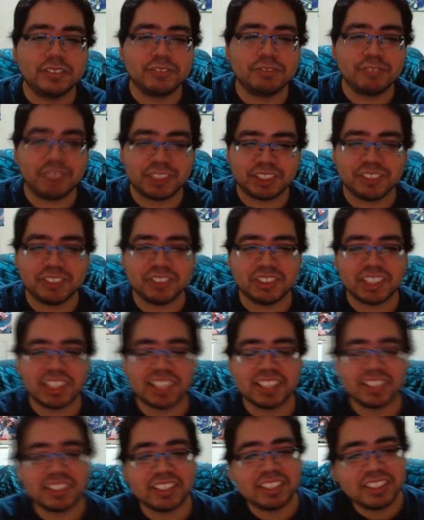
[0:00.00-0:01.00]
Fuck you,
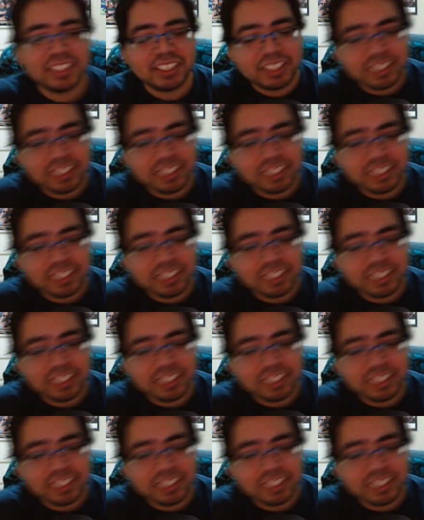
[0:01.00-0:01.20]
Chadley.